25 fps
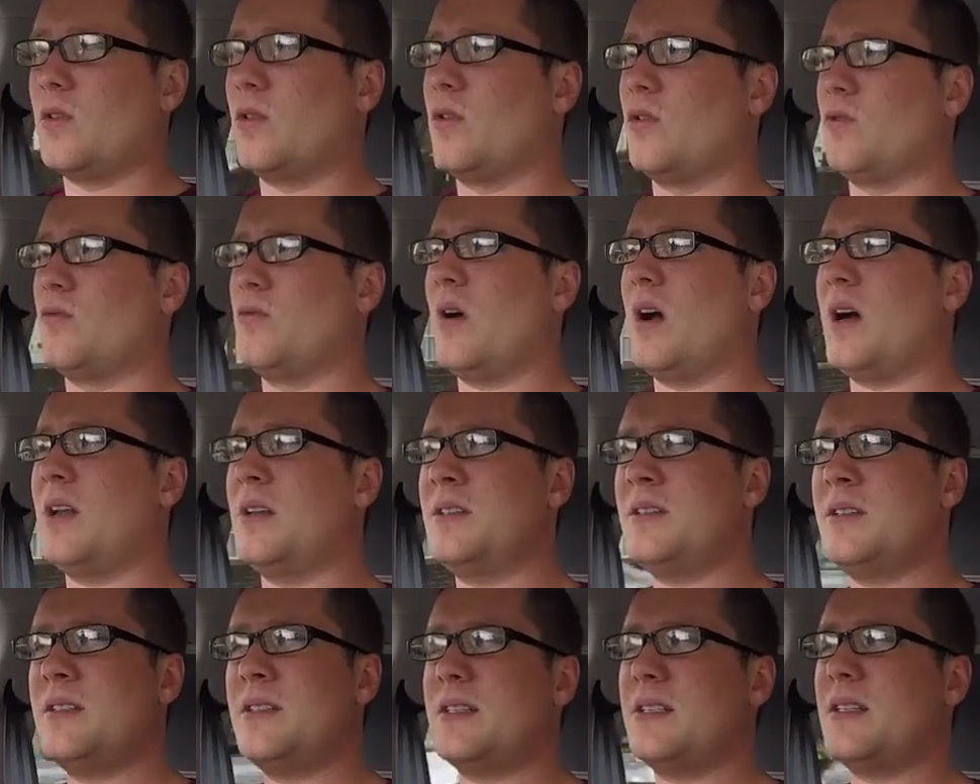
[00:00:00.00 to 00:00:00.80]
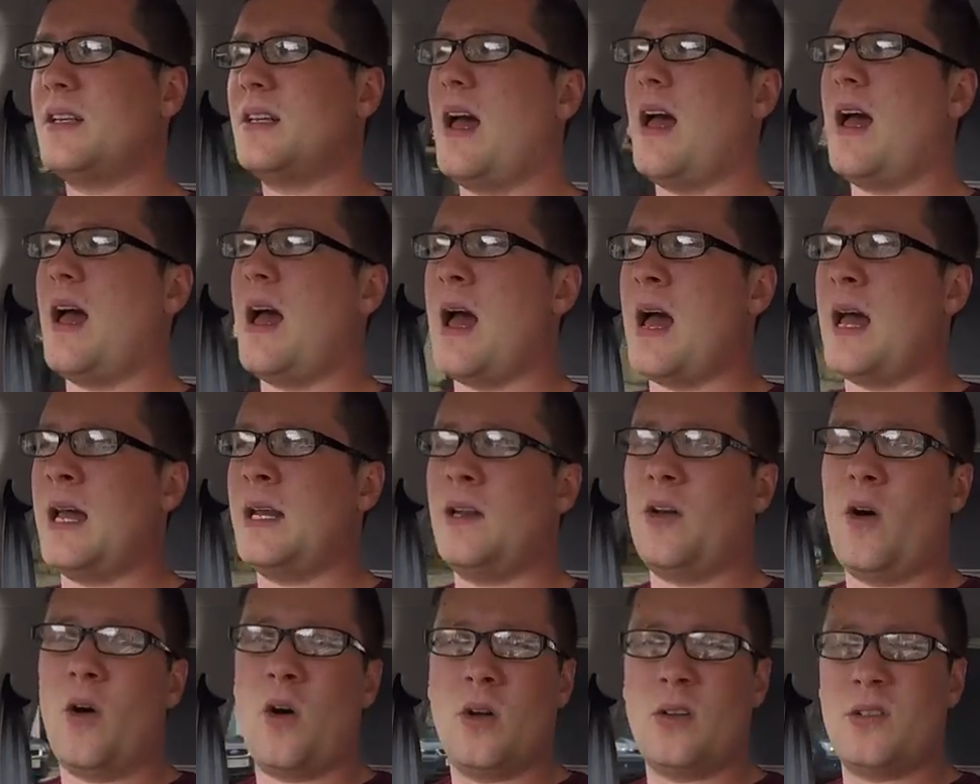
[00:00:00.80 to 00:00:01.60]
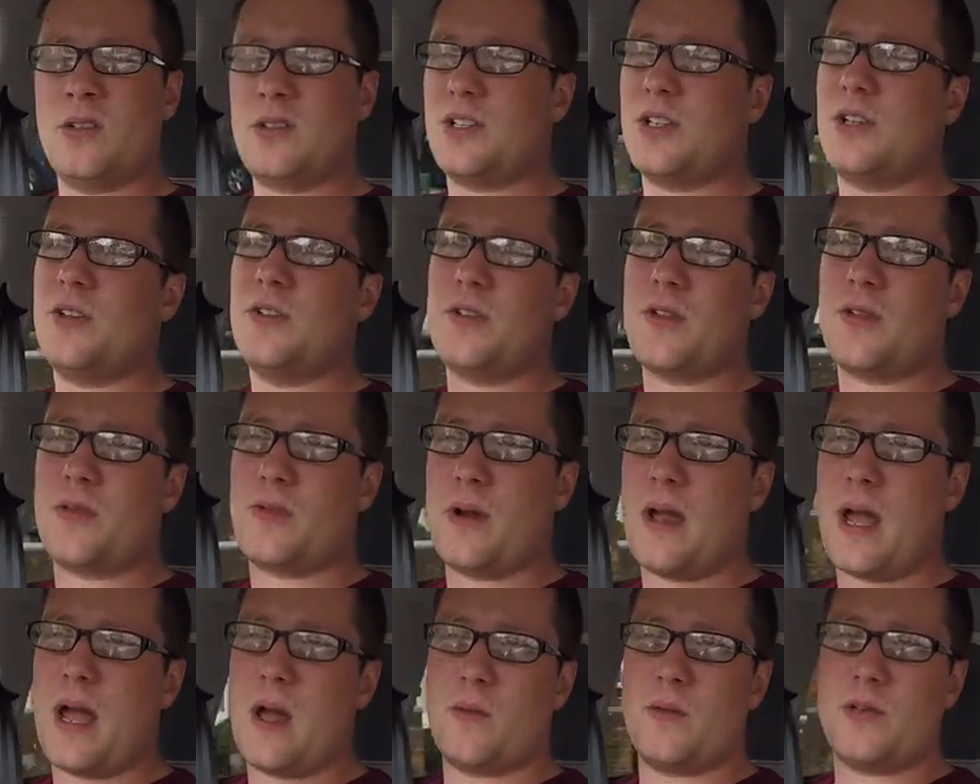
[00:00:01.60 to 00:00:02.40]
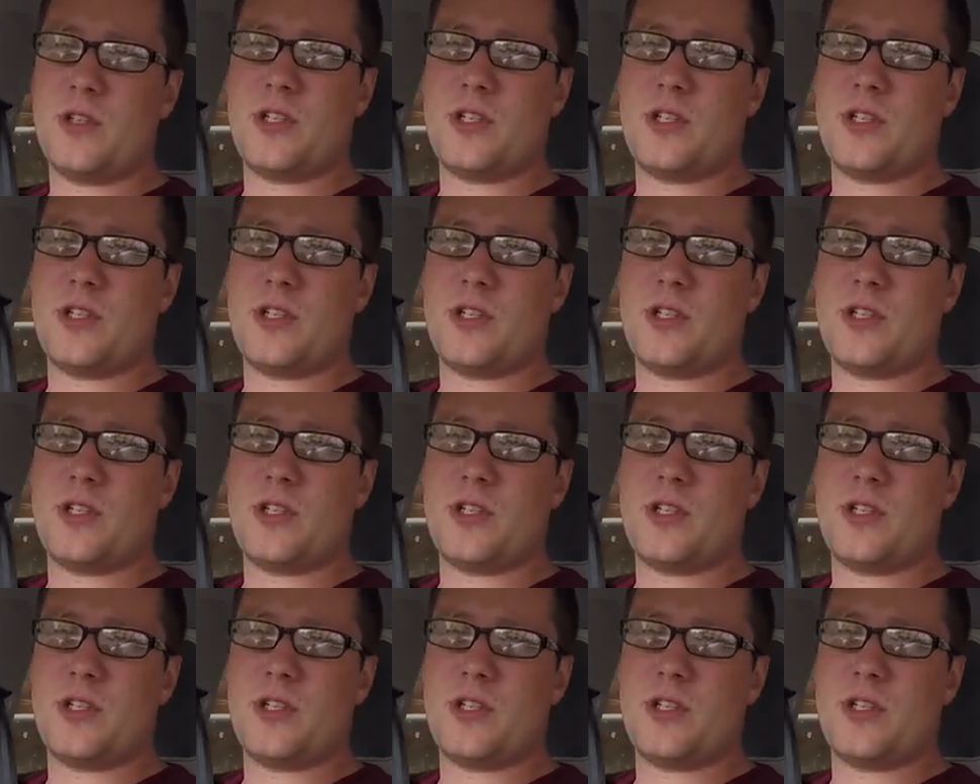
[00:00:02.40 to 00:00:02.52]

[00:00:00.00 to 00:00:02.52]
long runs and on two to three hour